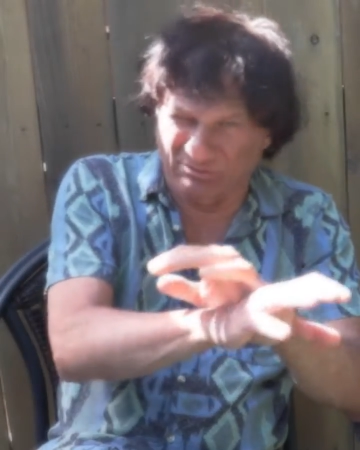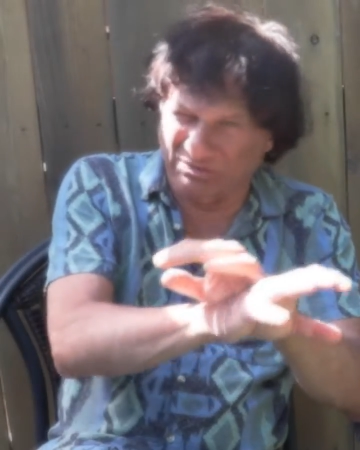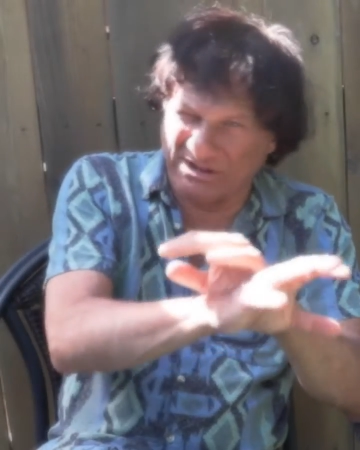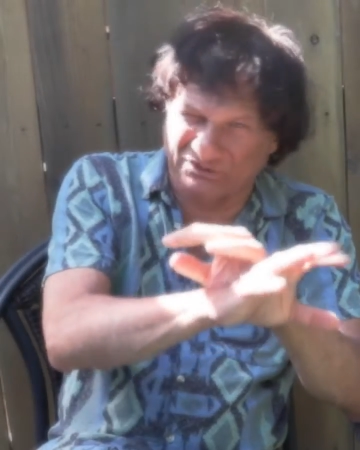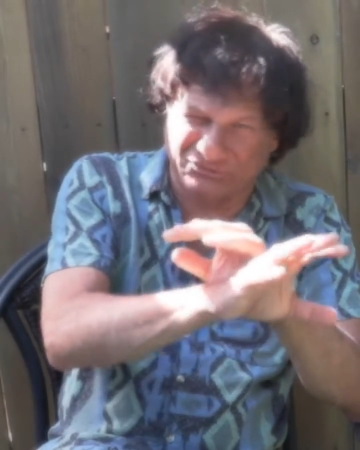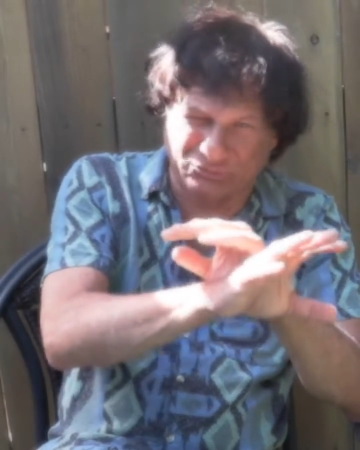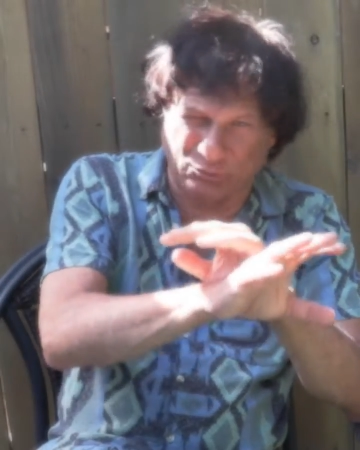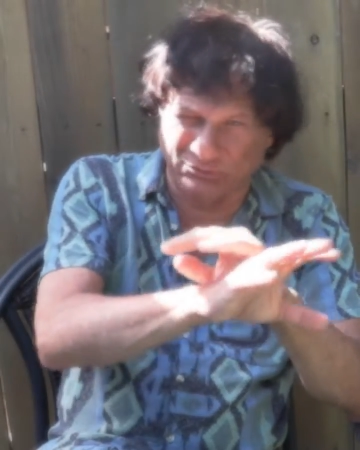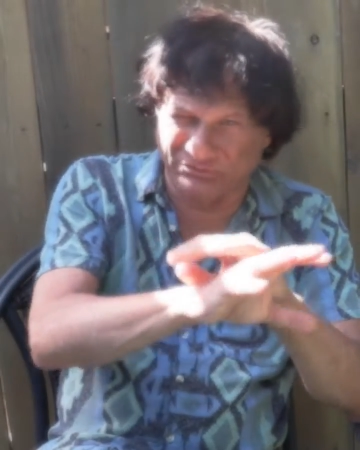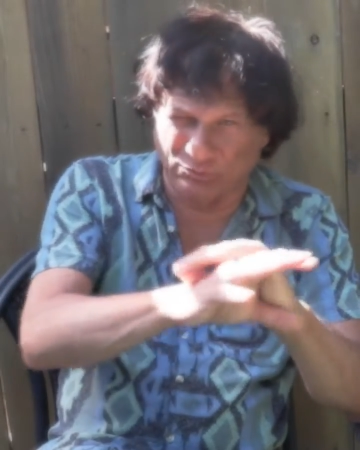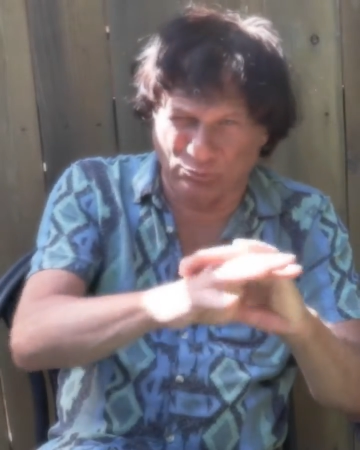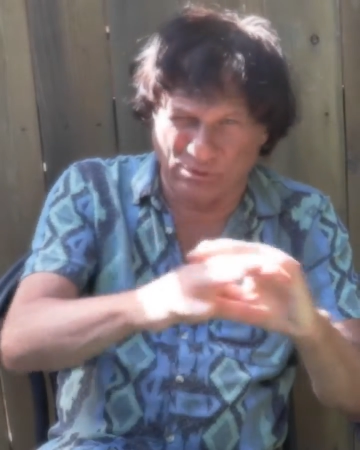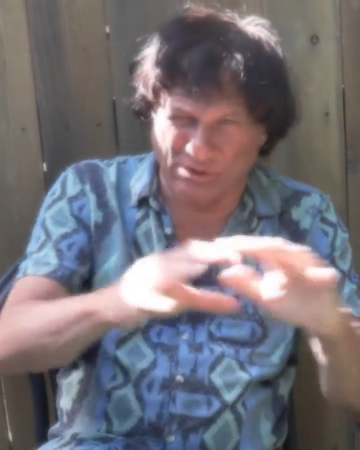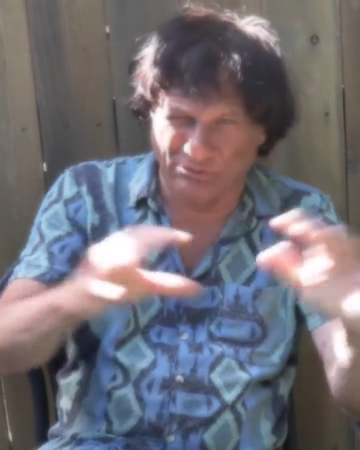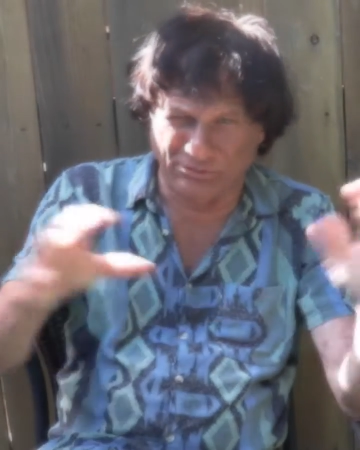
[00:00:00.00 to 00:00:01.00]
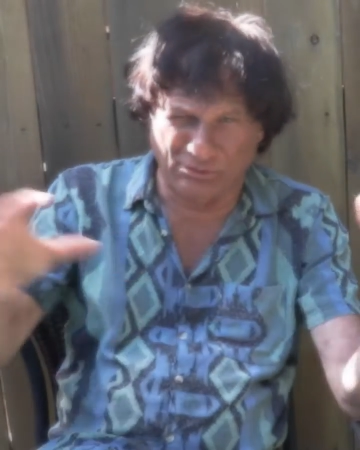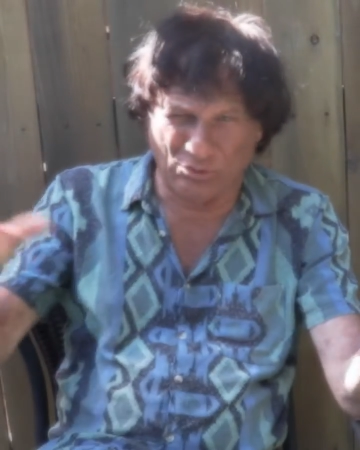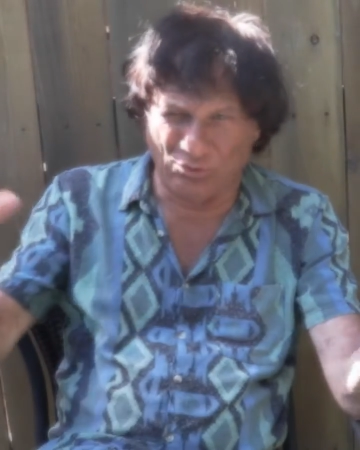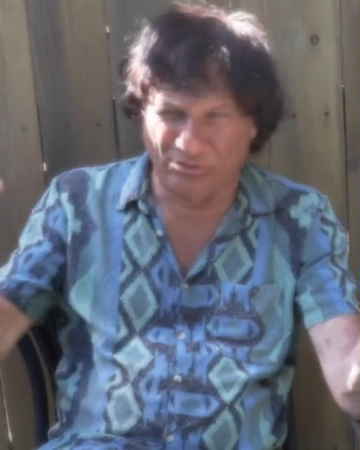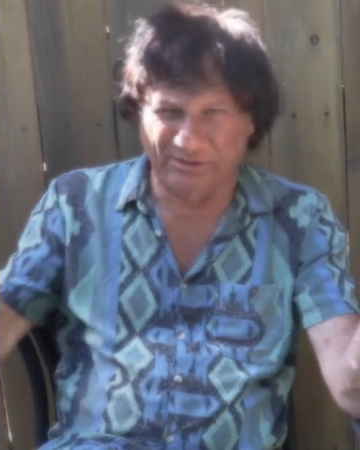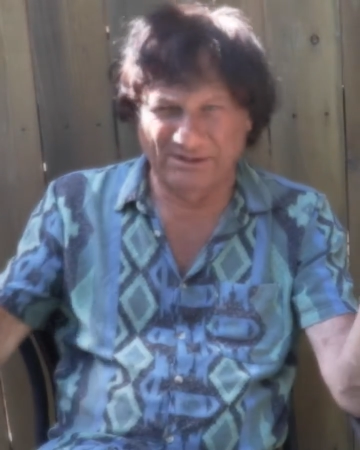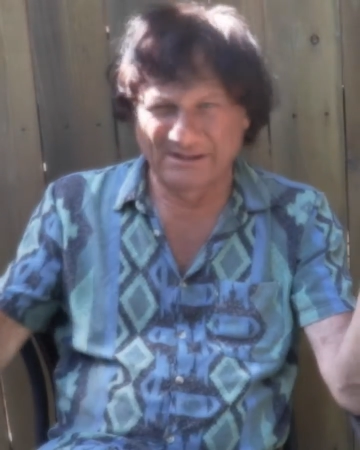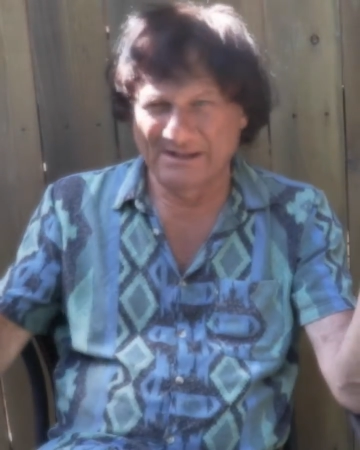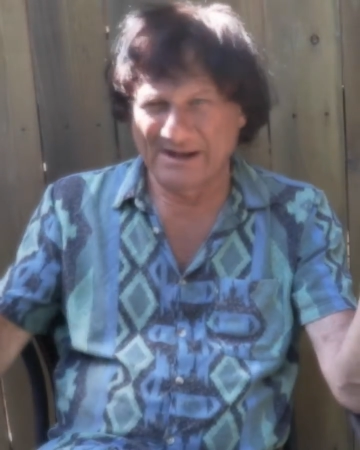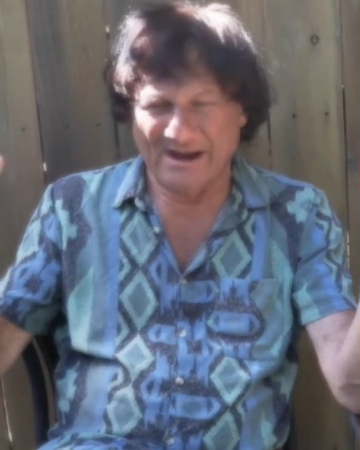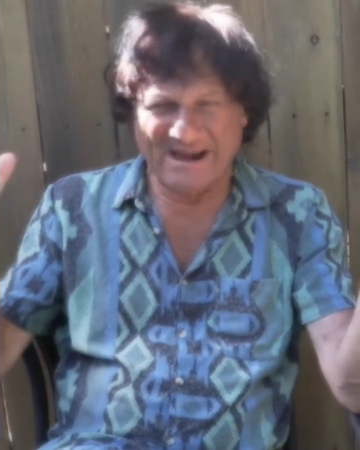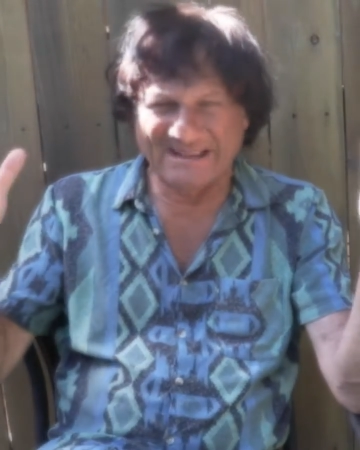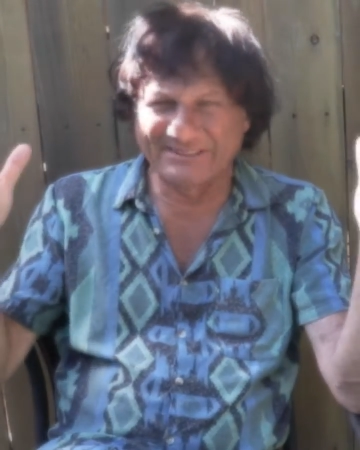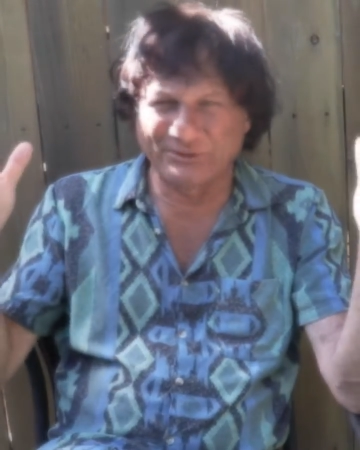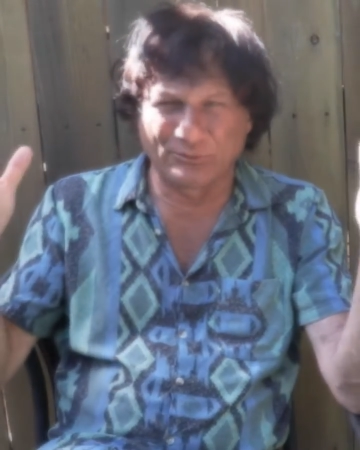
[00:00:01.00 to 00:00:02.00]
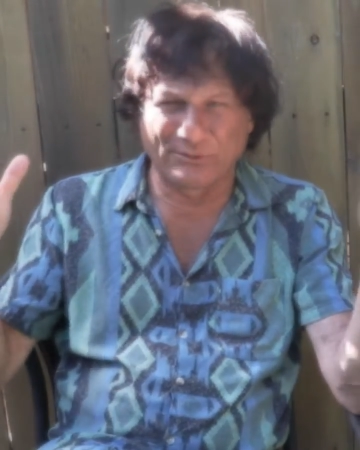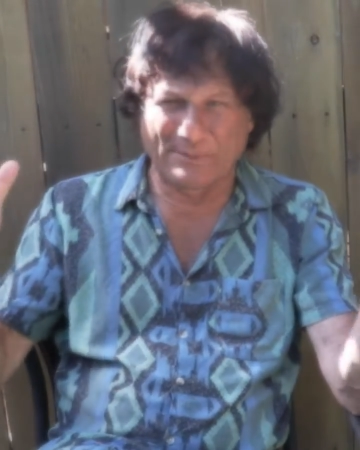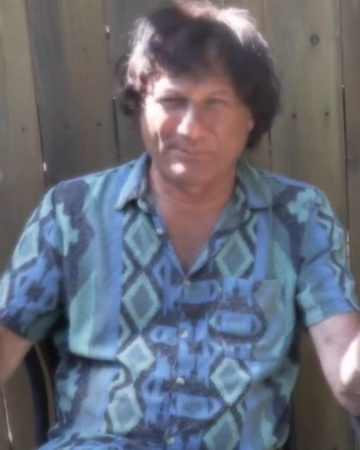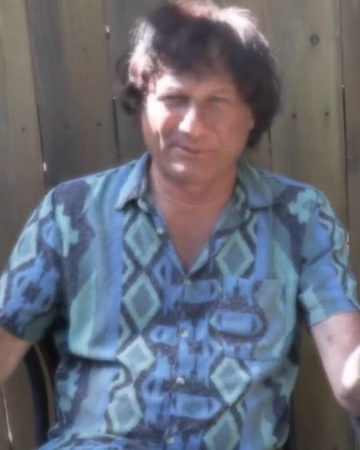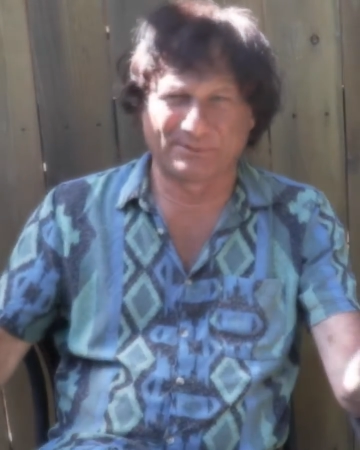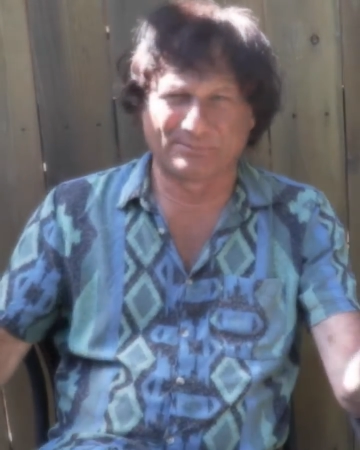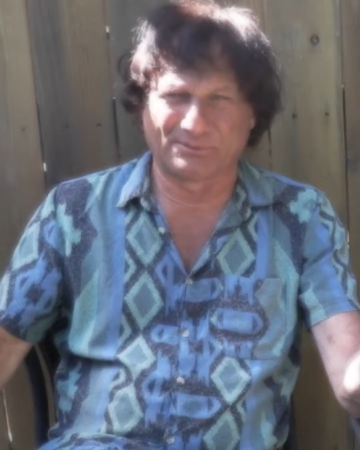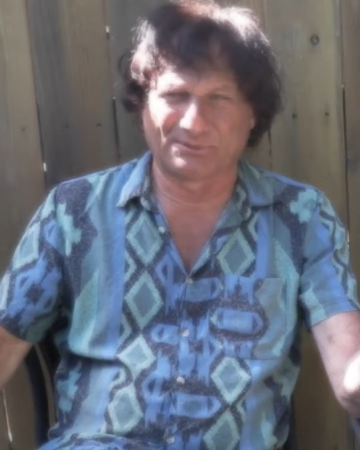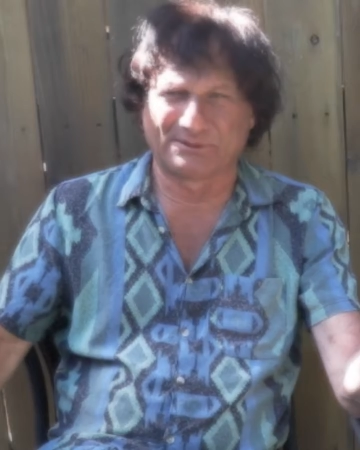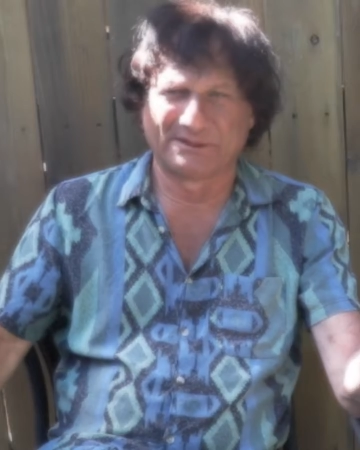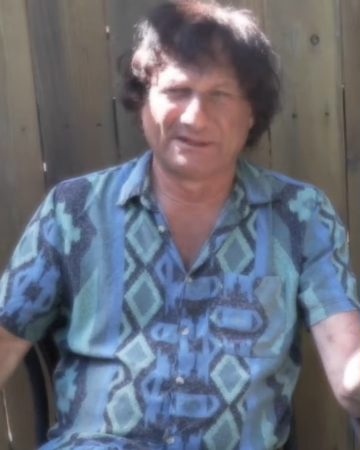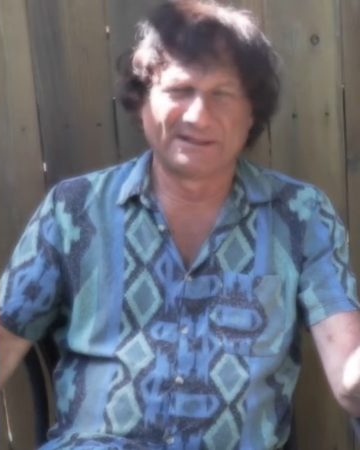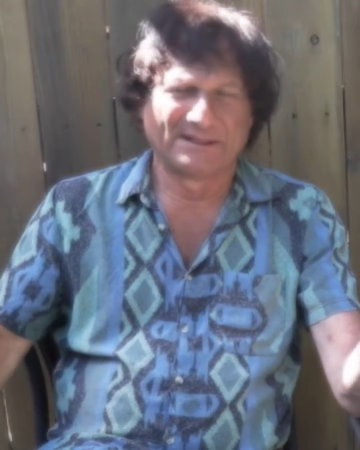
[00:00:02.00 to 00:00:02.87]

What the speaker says: exquisite, well-known, highly reputable